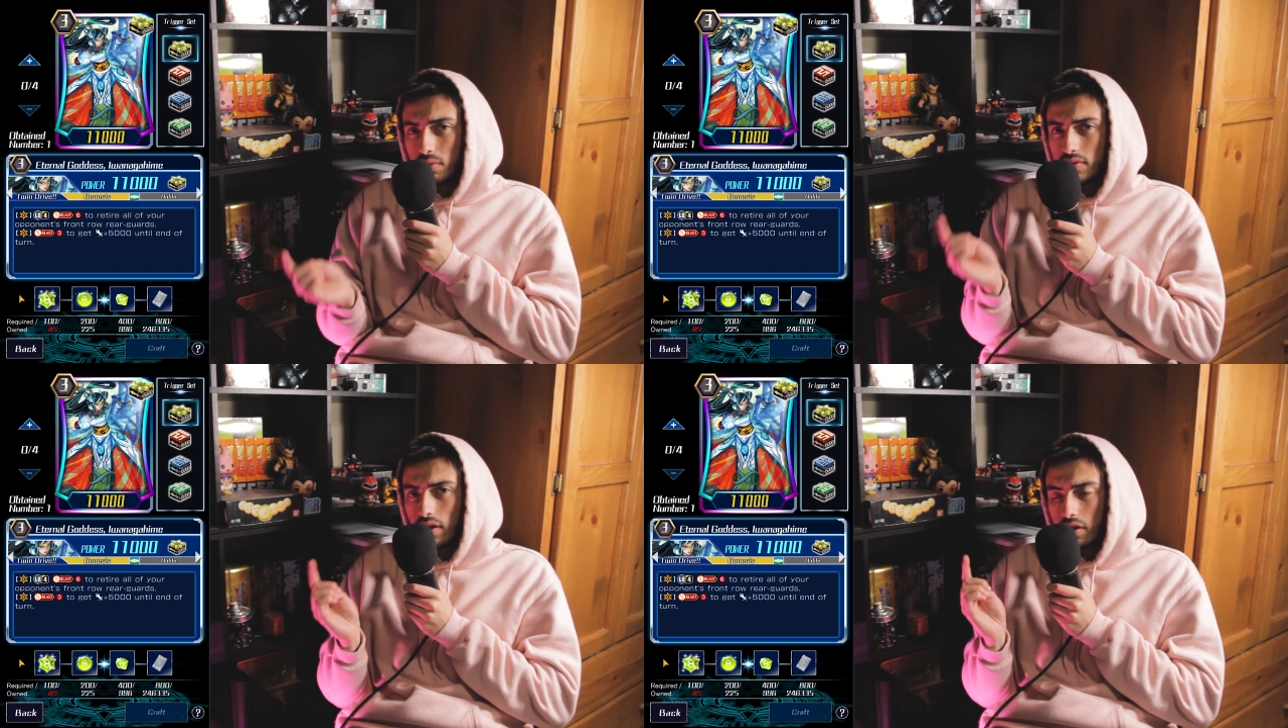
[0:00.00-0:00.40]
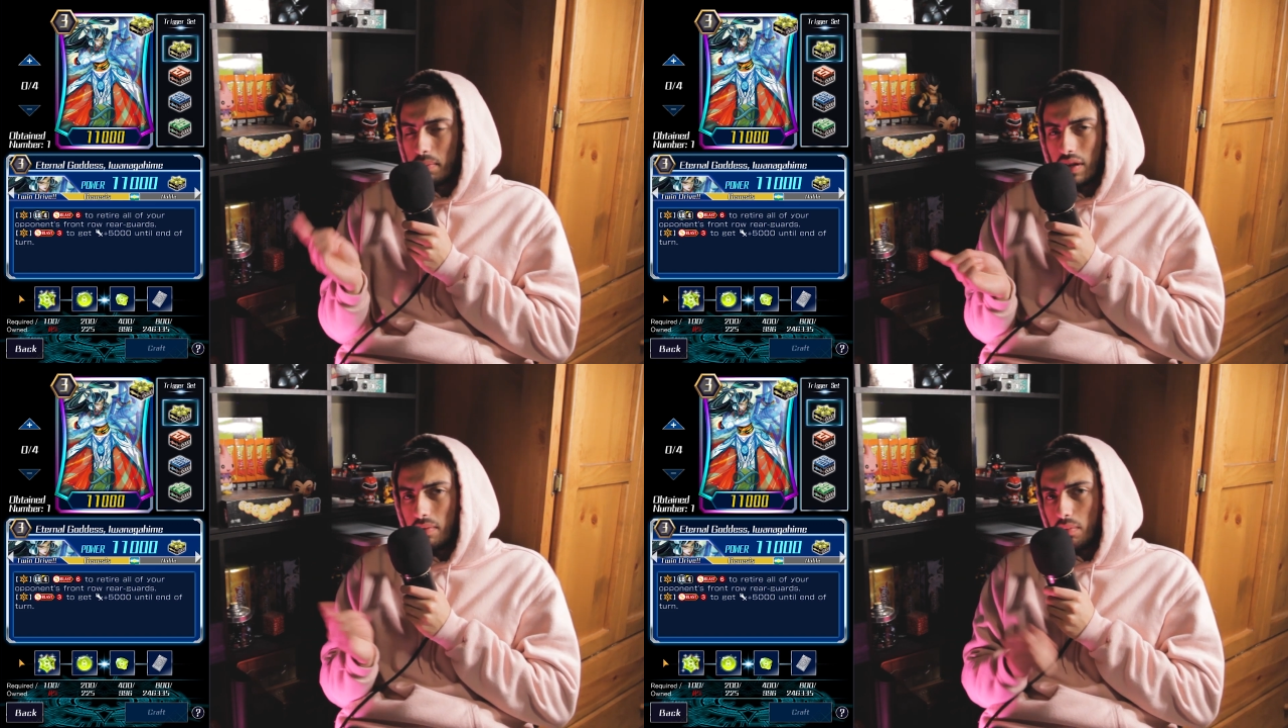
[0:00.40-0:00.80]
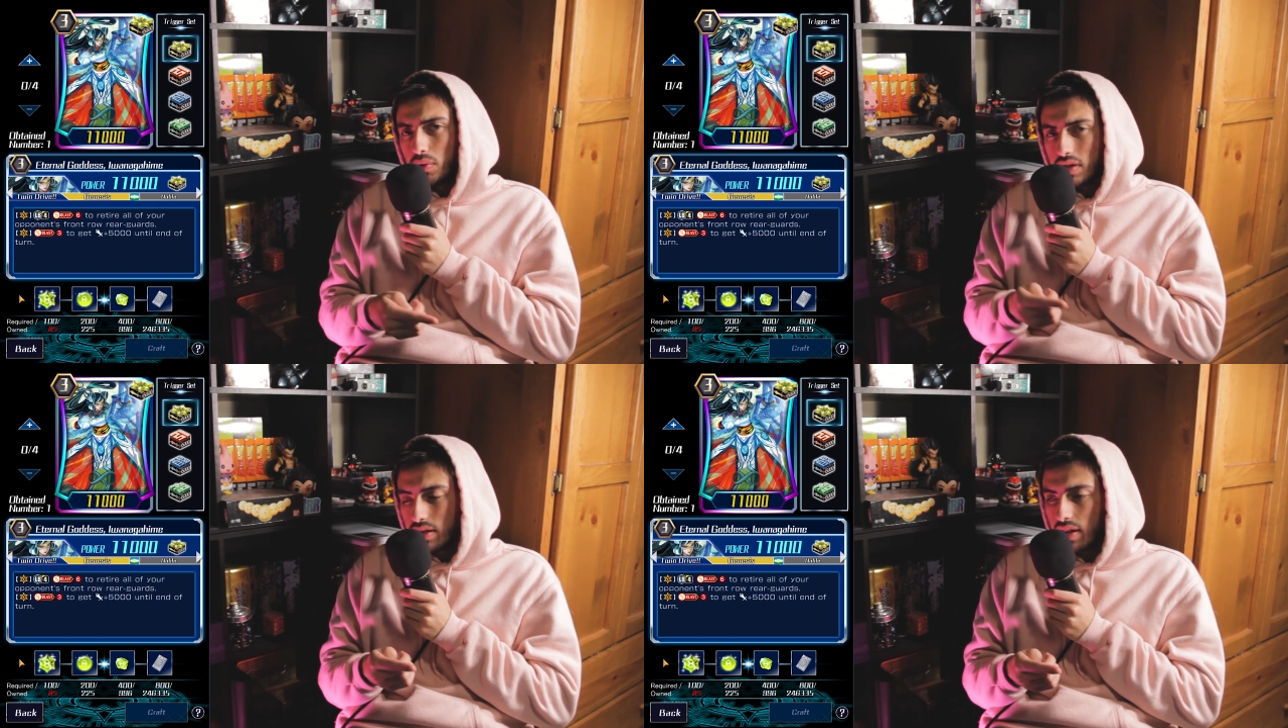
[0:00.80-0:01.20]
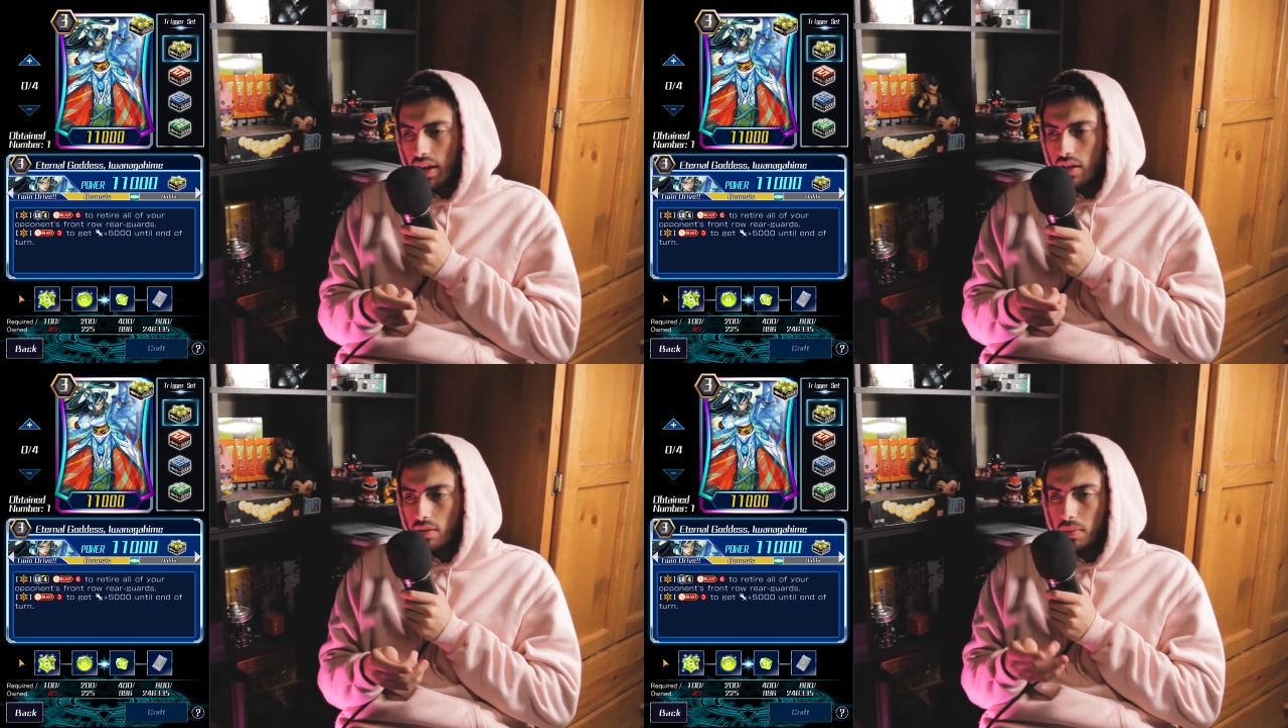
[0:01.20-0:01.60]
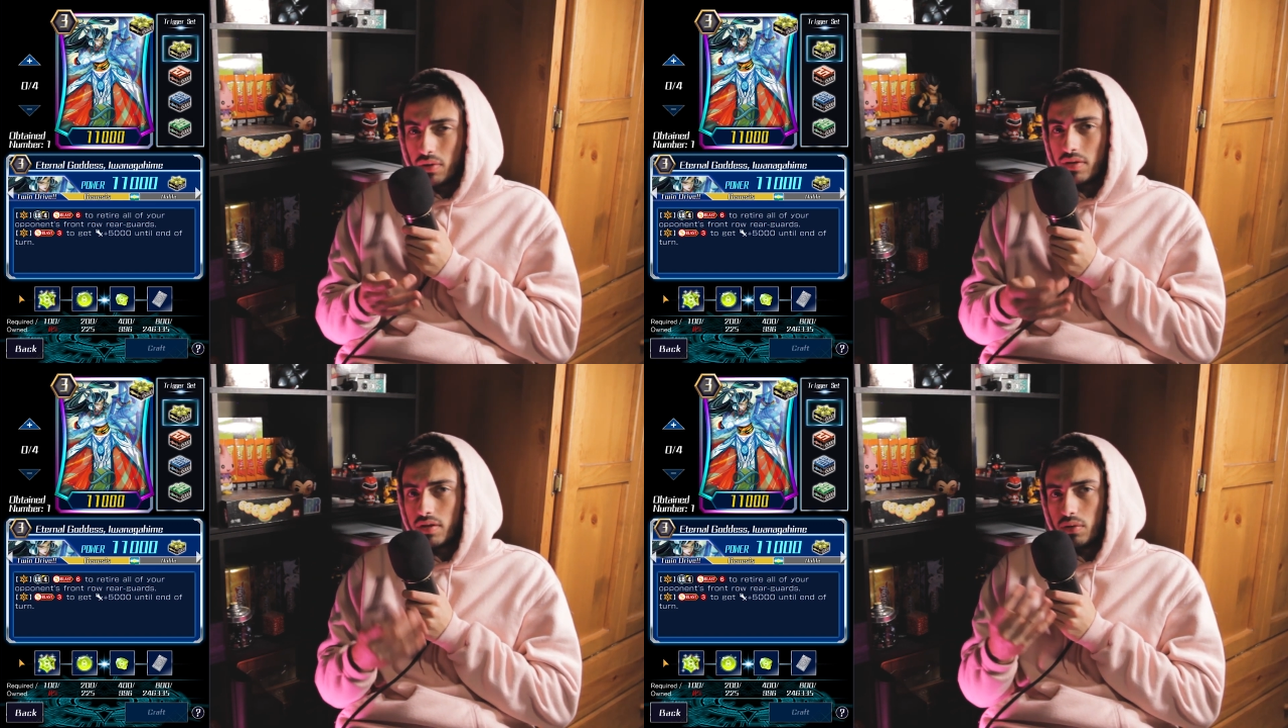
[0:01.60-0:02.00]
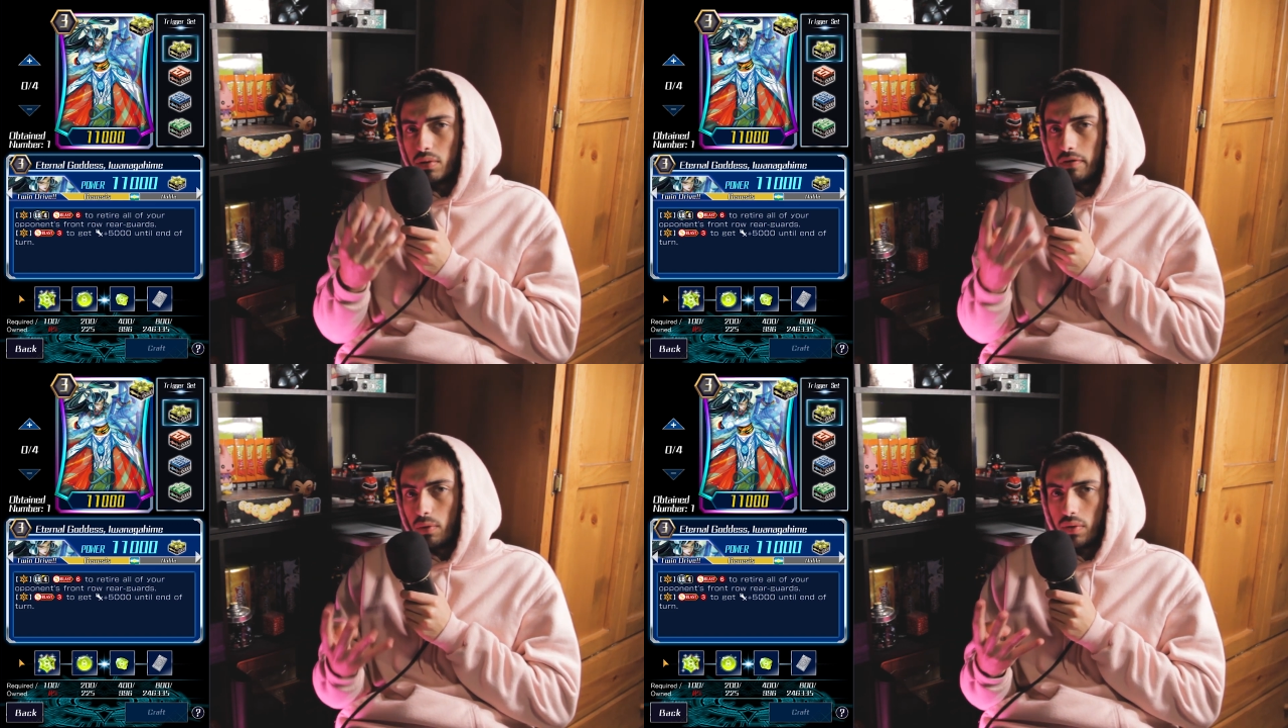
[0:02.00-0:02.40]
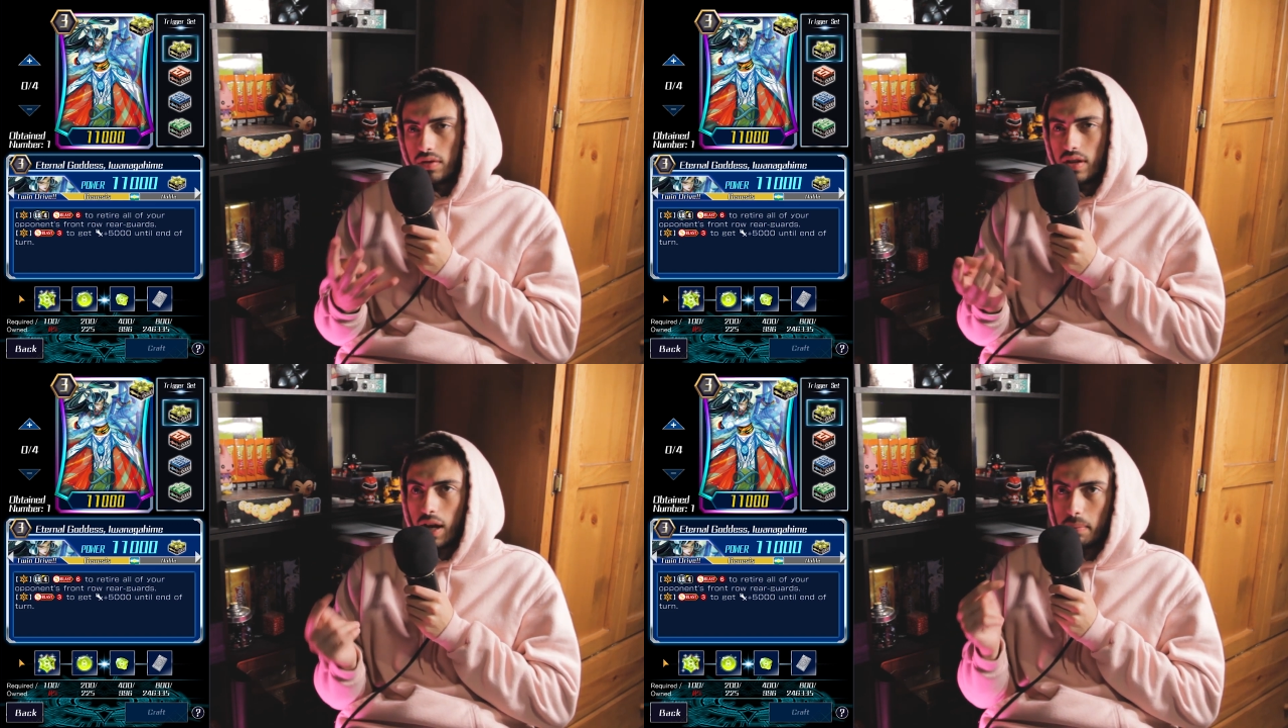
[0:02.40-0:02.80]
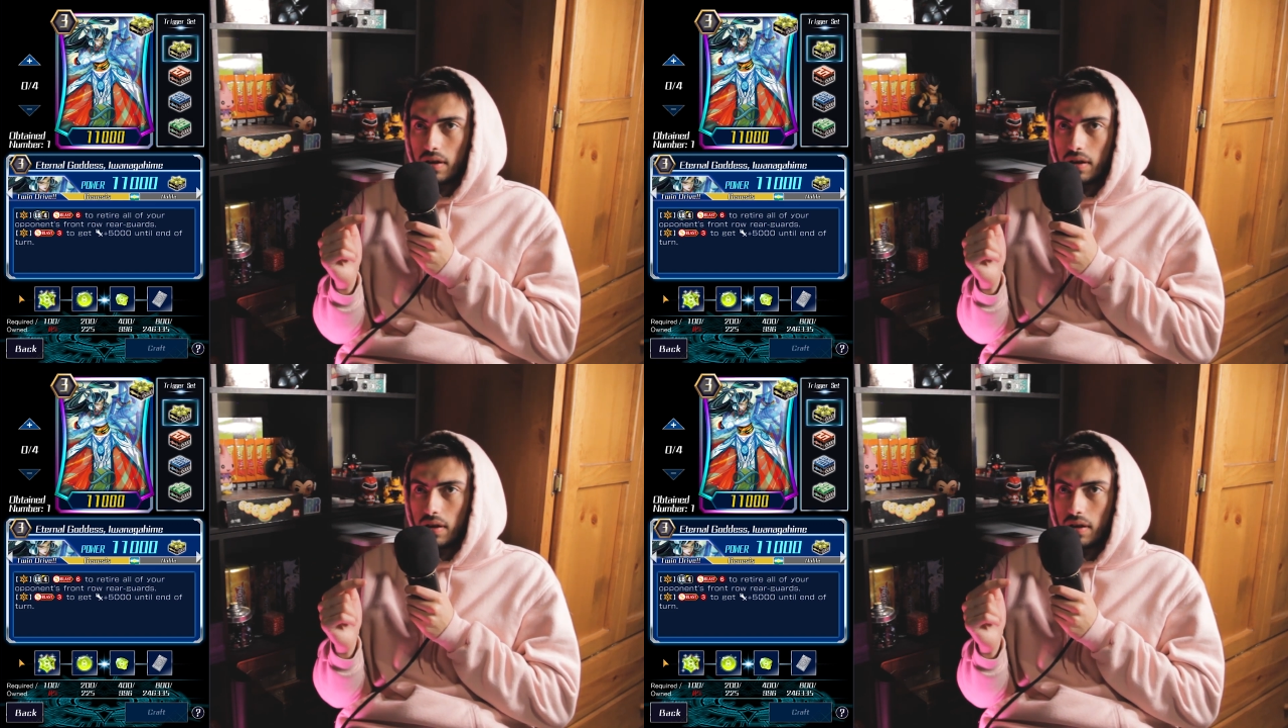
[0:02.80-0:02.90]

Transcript: so it's not going to be a multi-attack. But you can still do a 4th attack